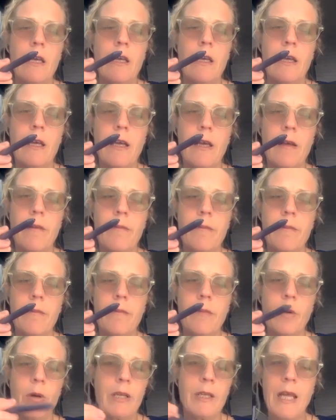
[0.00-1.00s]

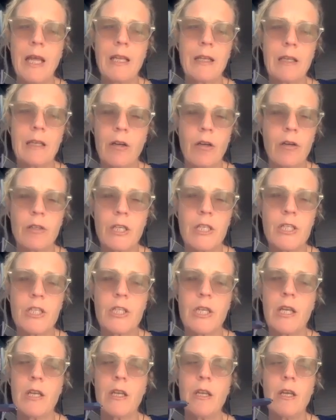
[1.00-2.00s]
or in that
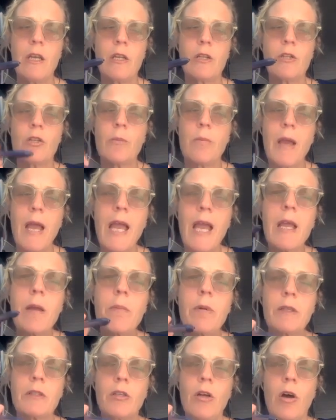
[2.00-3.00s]
condition to be
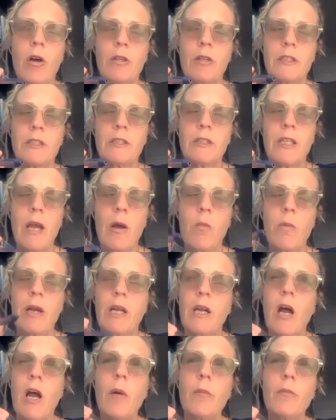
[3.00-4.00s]
able to understand where
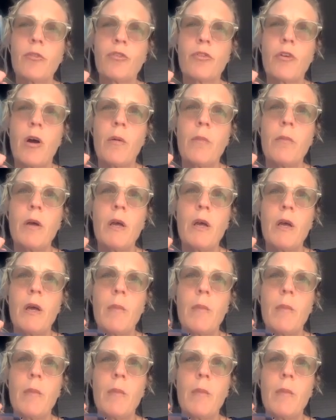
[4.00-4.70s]
it comes from.